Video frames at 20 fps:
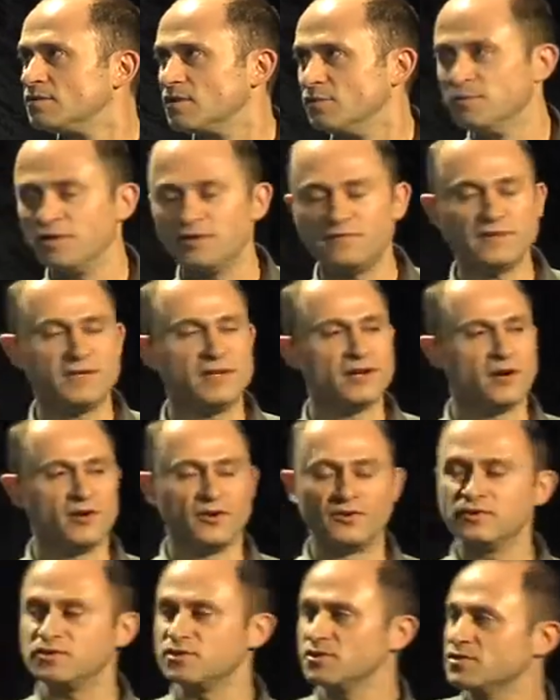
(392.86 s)
moving
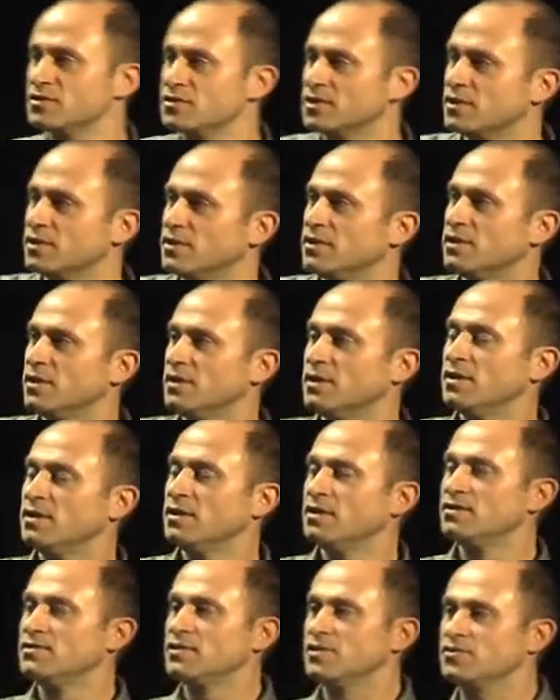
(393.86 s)
on, just to
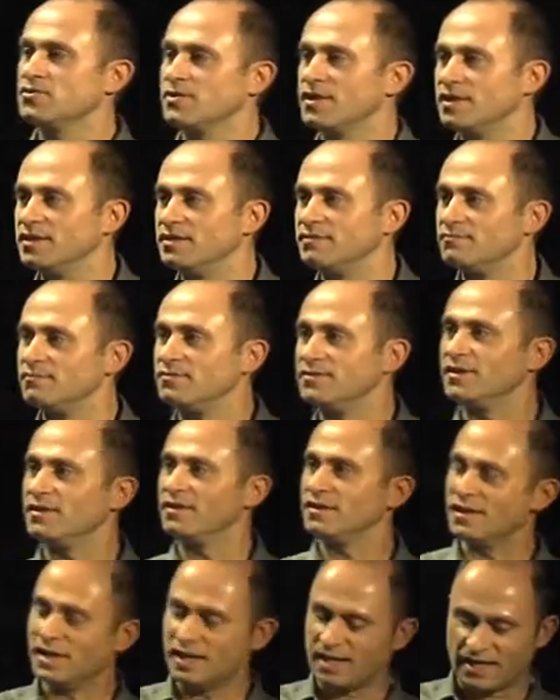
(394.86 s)
try and
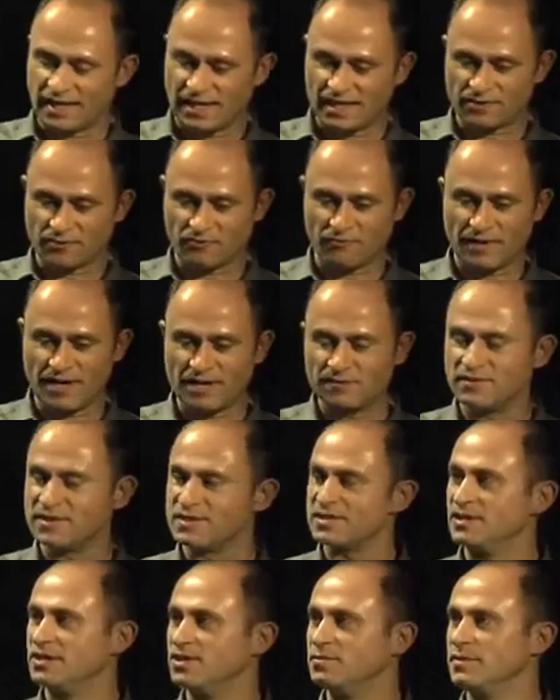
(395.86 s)
again ground
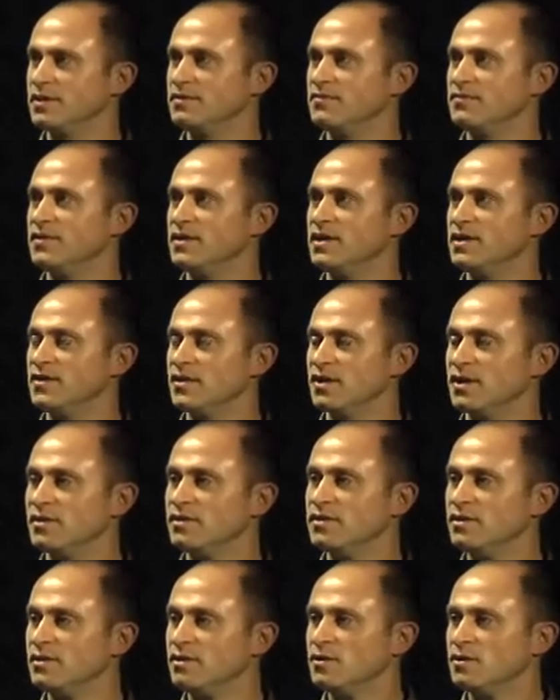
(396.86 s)
this a little bit further,
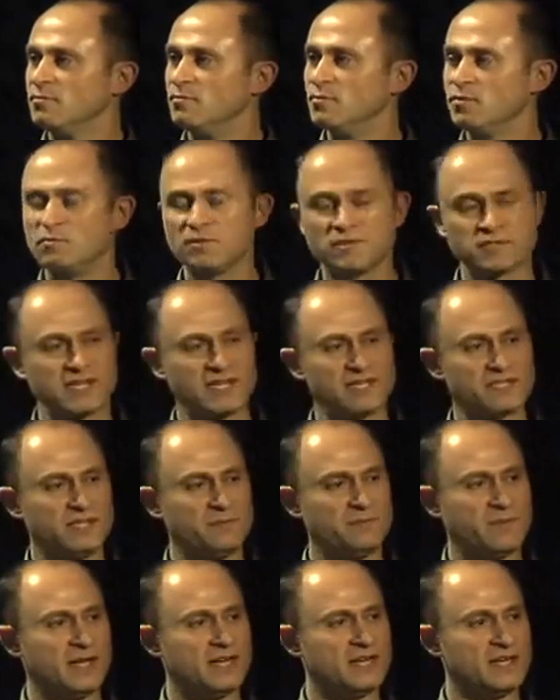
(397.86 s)
what's
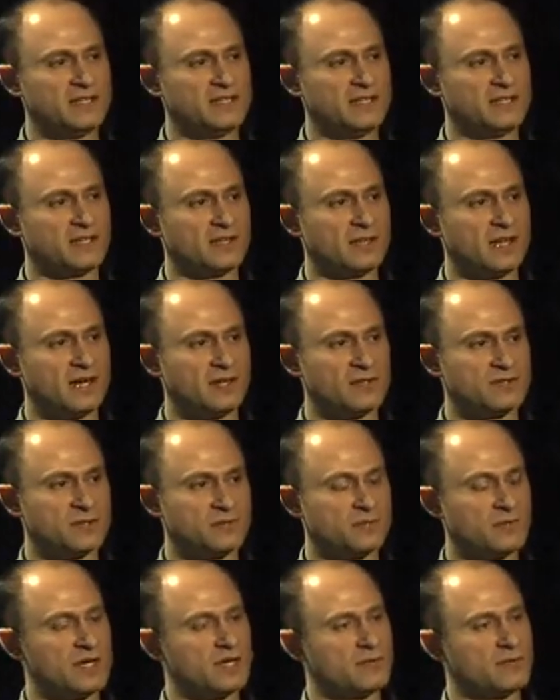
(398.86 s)
actually behind the cloud?
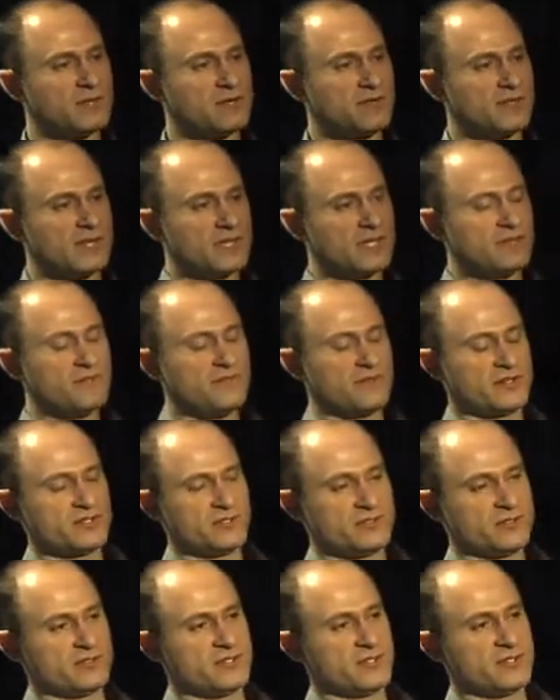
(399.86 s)
So where that
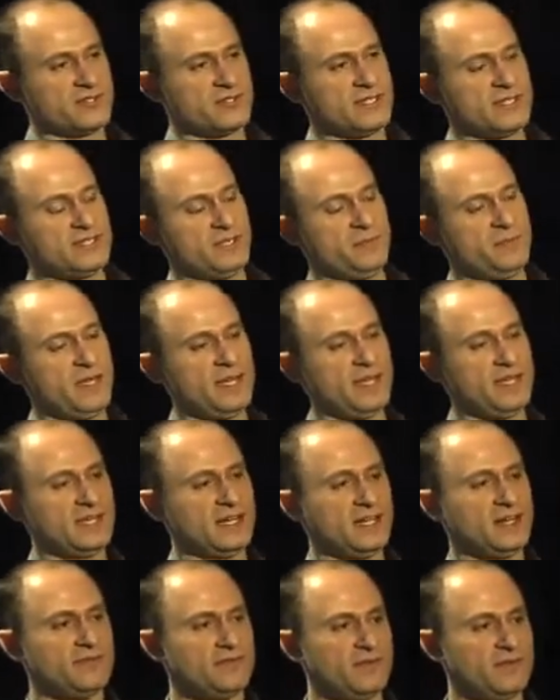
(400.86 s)
infrastructure has disappeared
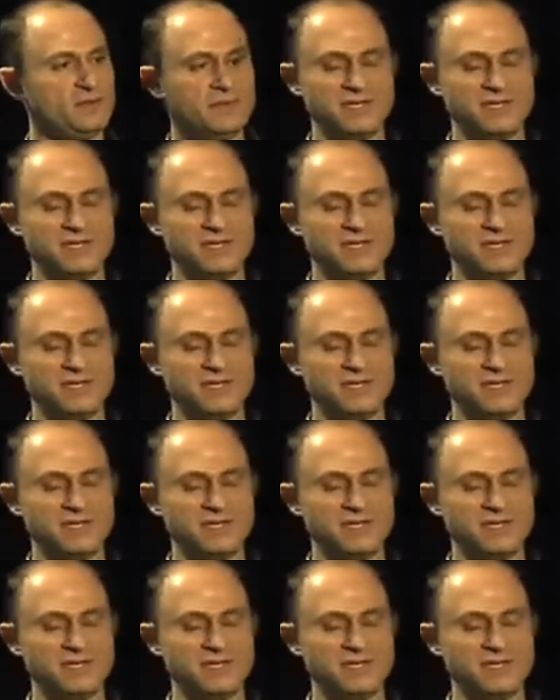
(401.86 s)
out of our